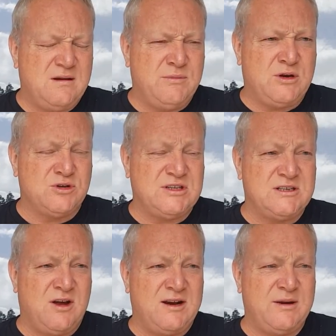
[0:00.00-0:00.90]
because he's
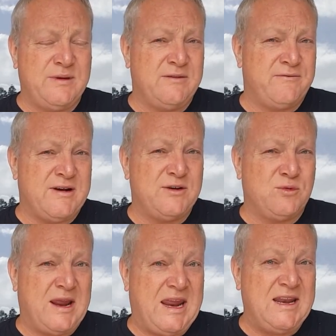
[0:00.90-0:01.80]
likely to be in front
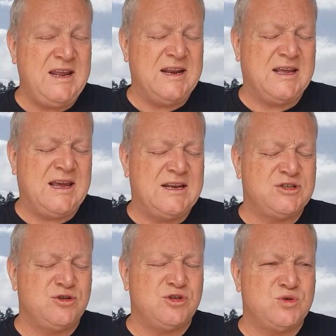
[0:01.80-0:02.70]
or handy, and it can
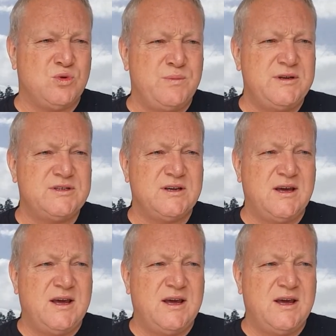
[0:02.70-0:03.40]
suit the swoopers.